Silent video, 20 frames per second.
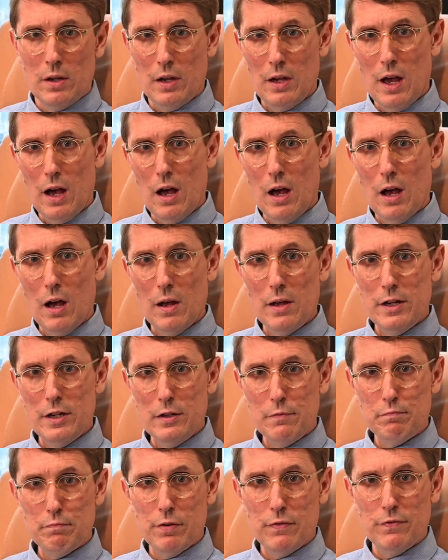uh,
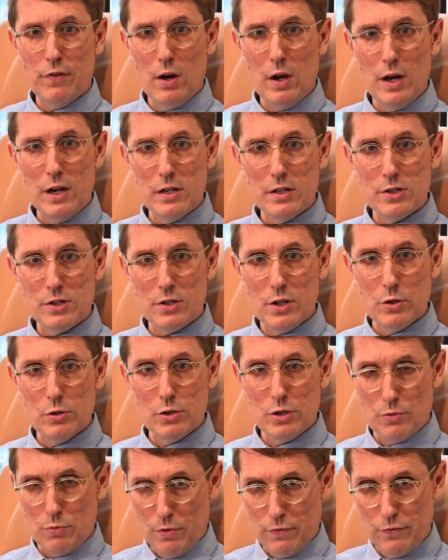it provides
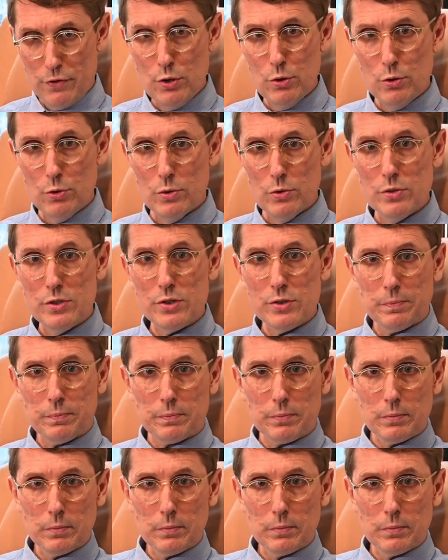those reviews